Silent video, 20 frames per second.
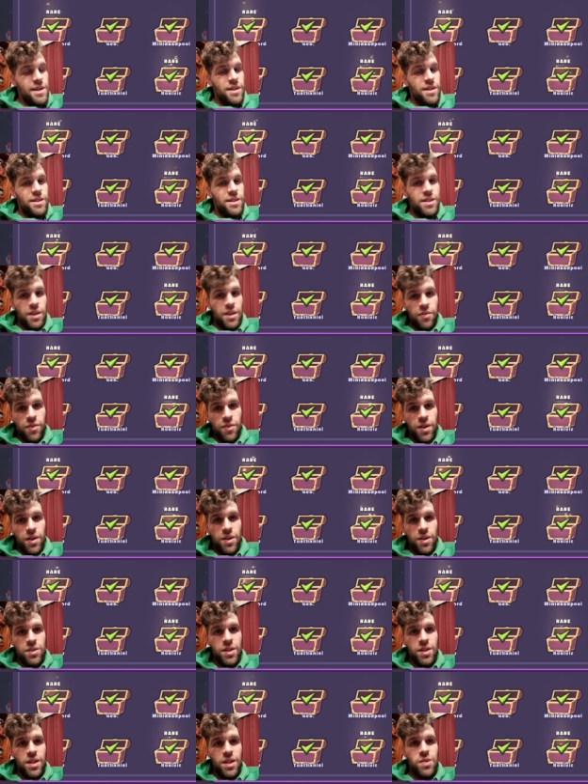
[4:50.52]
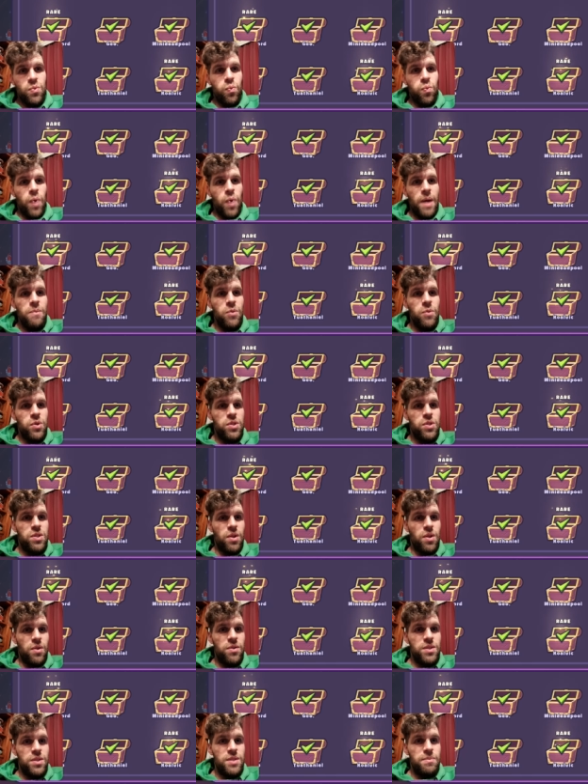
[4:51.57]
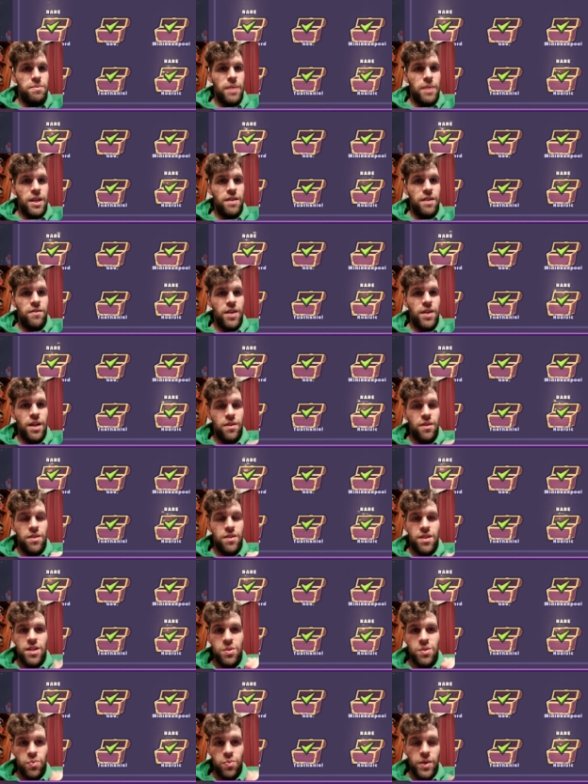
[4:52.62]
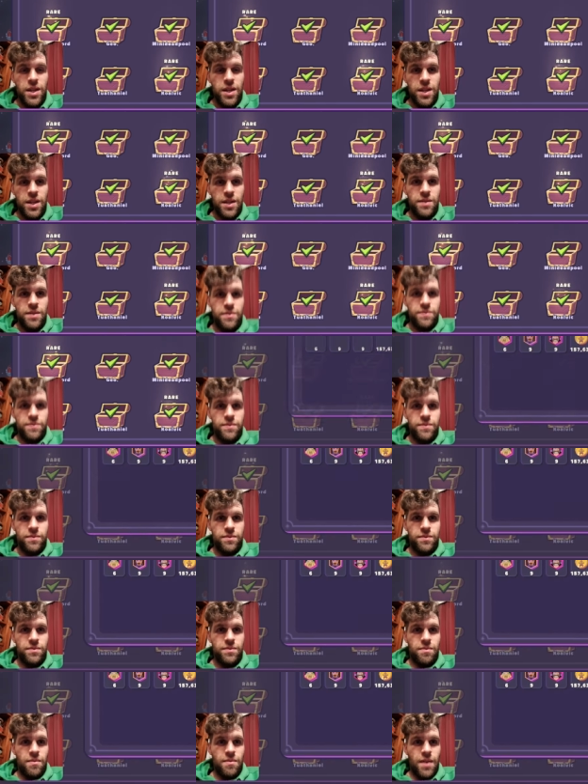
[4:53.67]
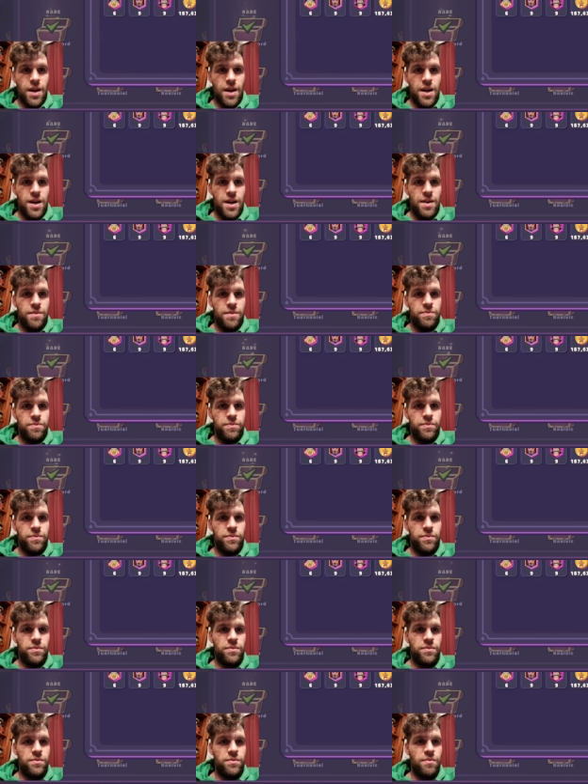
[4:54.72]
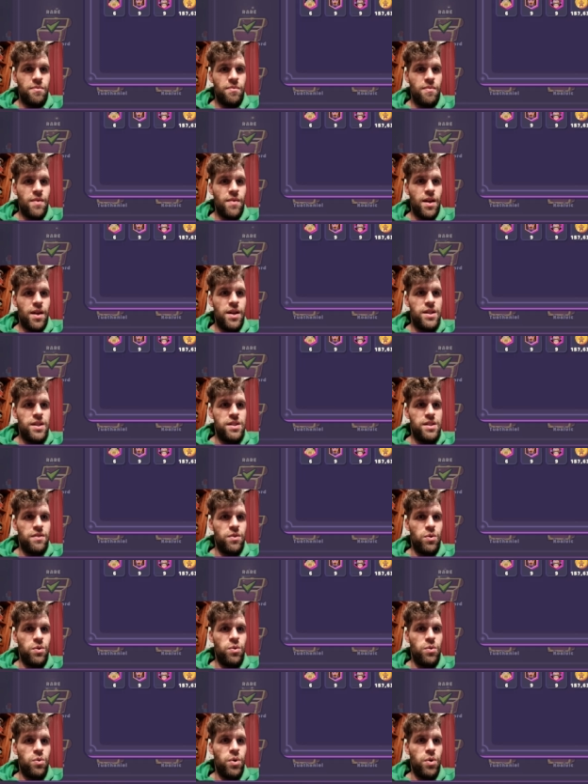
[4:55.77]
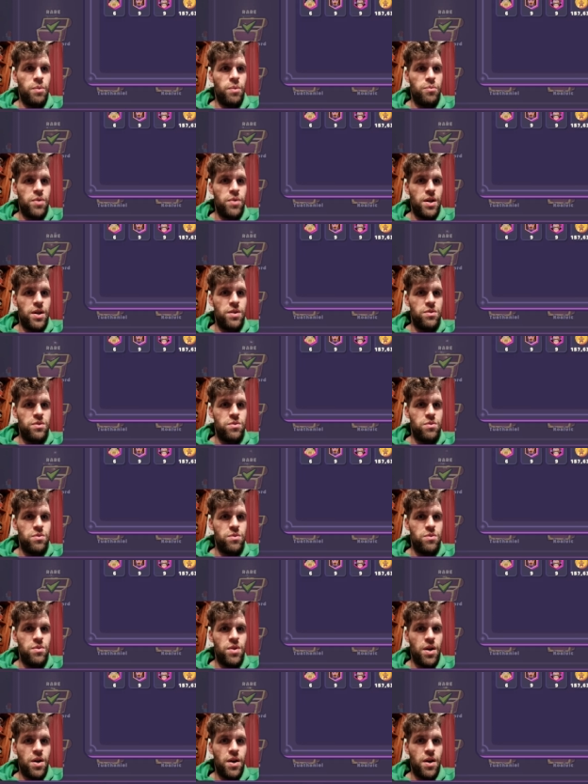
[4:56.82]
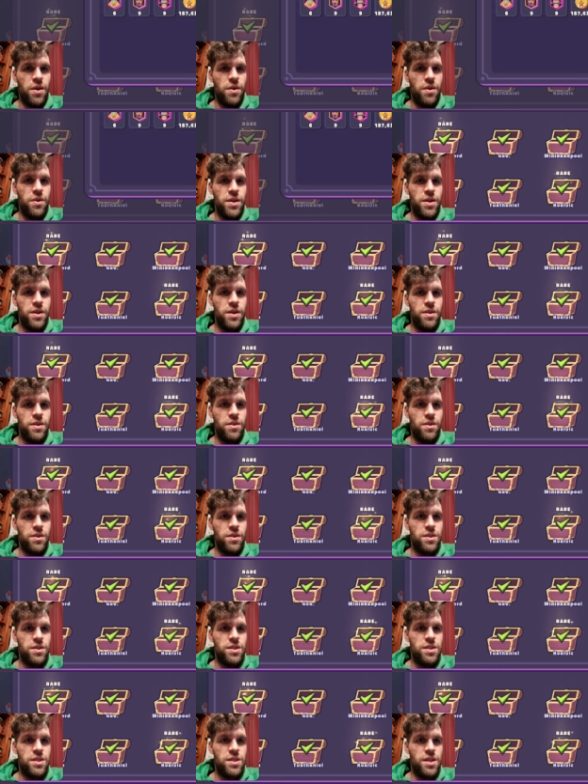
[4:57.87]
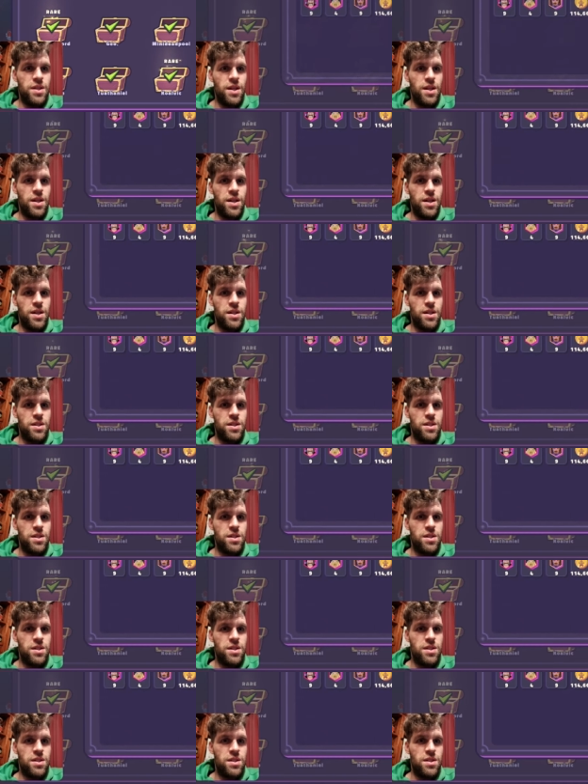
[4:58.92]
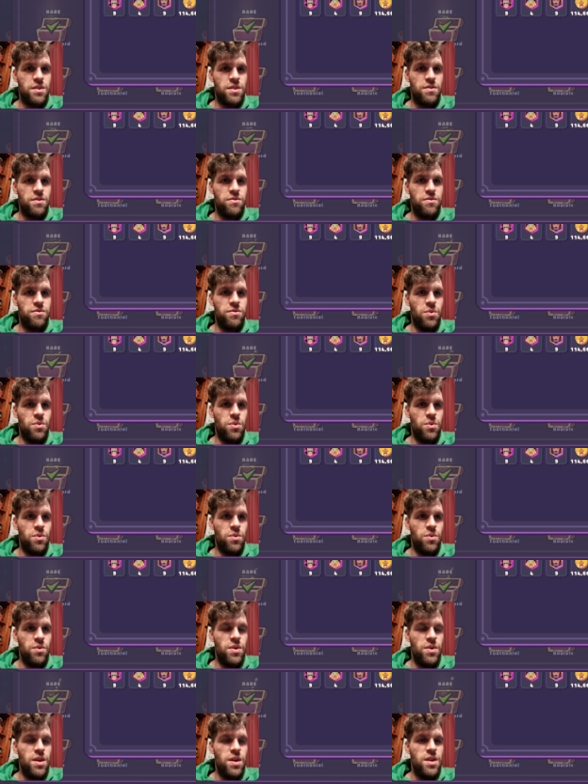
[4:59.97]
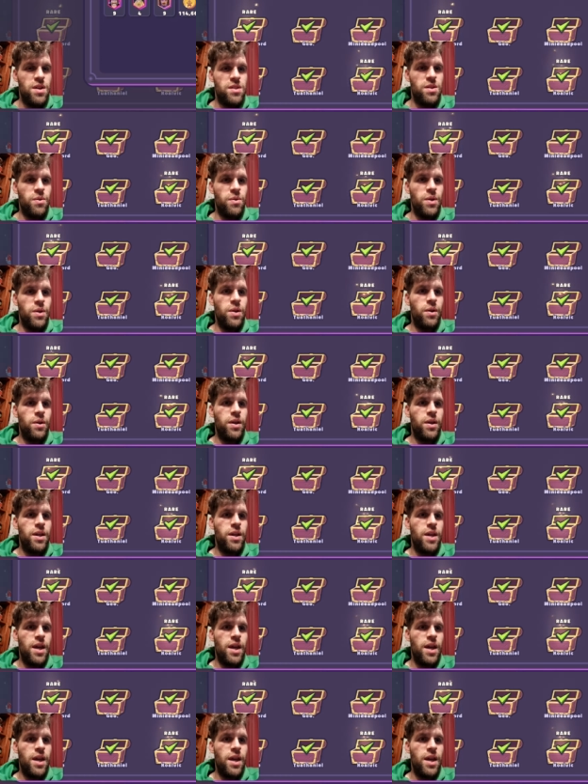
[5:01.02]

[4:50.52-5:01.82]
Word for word: definitely looks like there's way more stones being given out this week. Um, and let's have a little quick browse through. Coyote got six, four. So we're looking